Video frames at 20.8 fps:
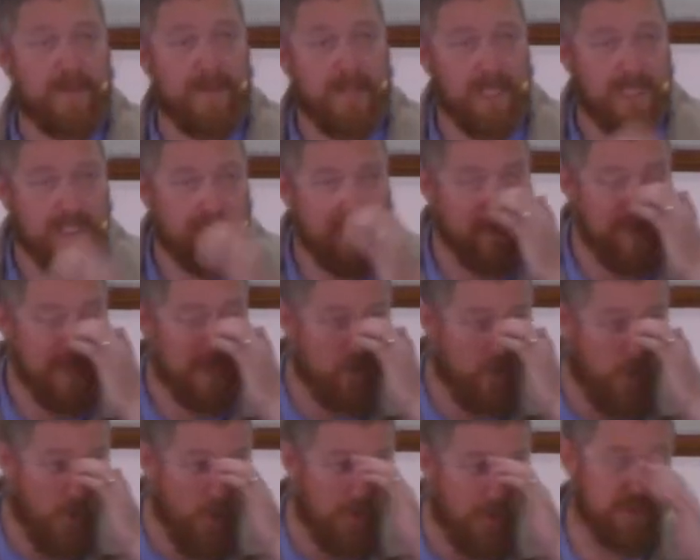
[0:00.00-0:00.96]
And so he
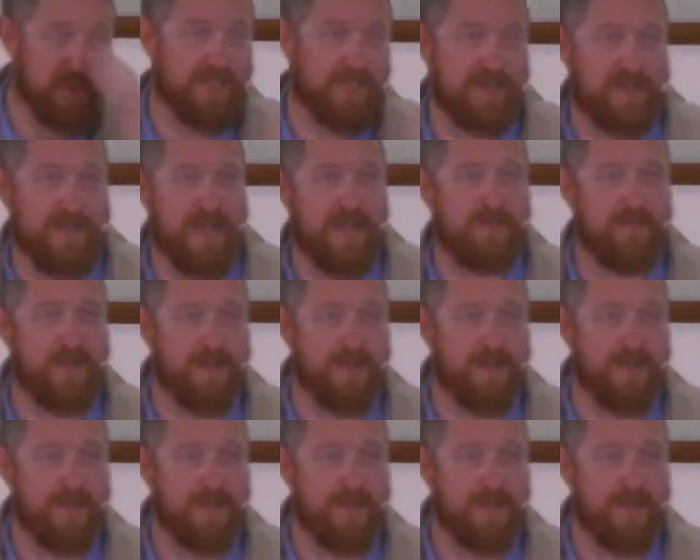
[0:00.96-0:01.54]
calls to them,